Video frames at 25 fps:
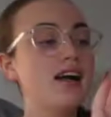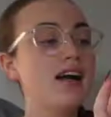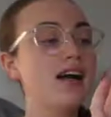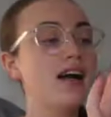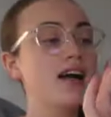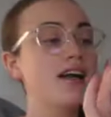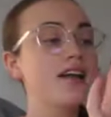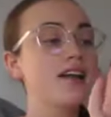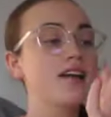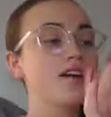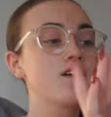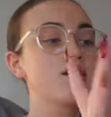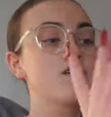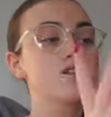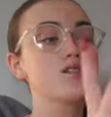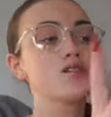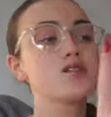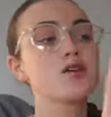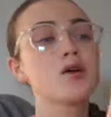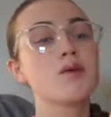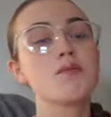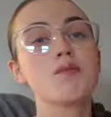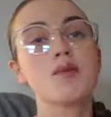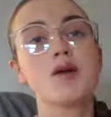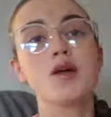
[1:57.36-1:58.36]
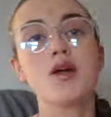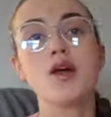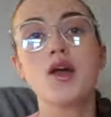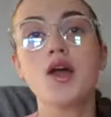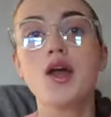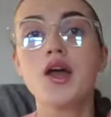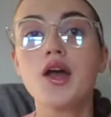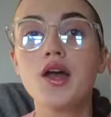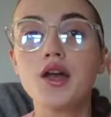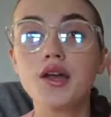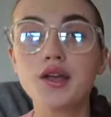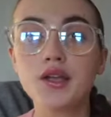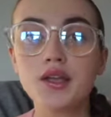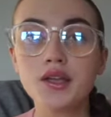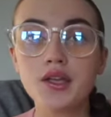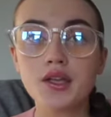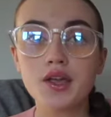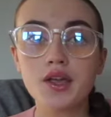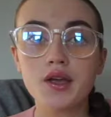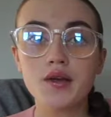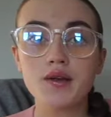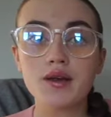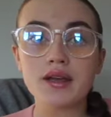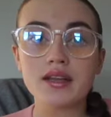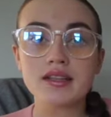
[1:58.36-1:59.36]
and I got some
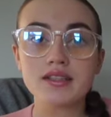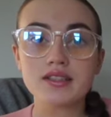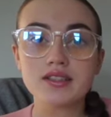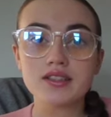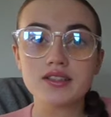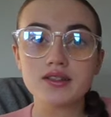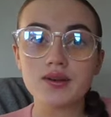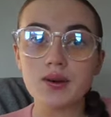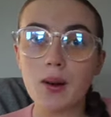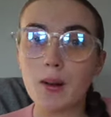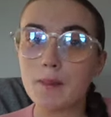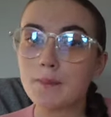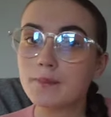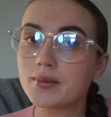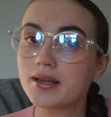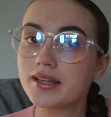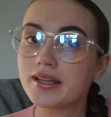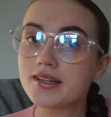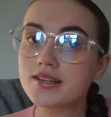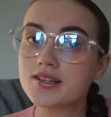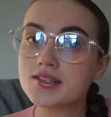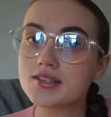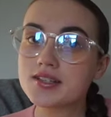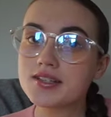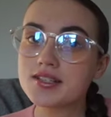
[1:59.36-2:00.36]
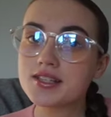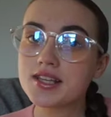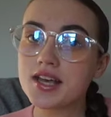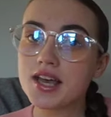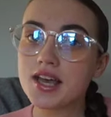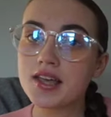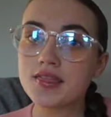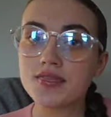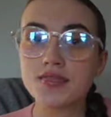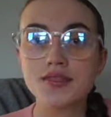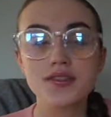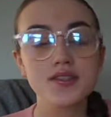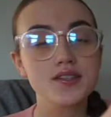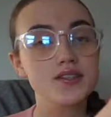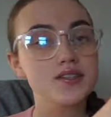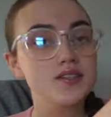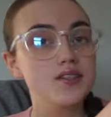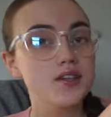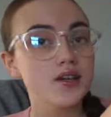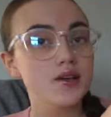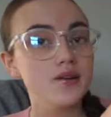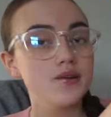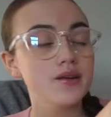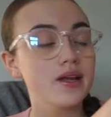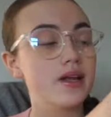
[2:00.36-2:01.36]
cute Instagram pictures in the
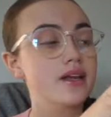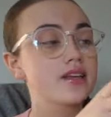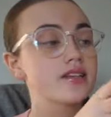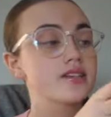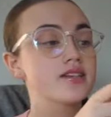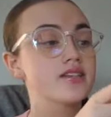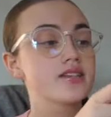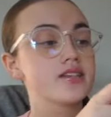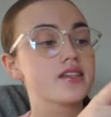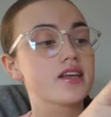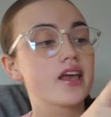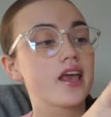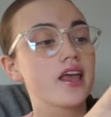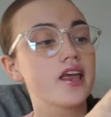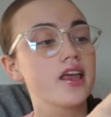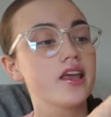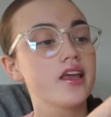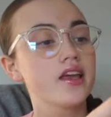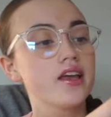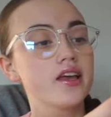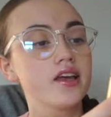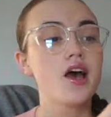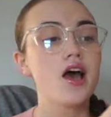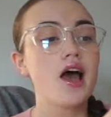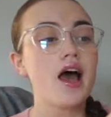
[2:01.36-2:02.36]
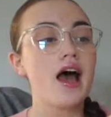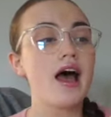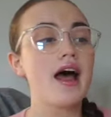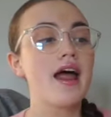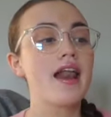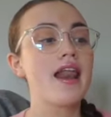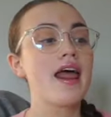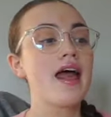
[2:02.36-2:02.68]
snow yesterday. And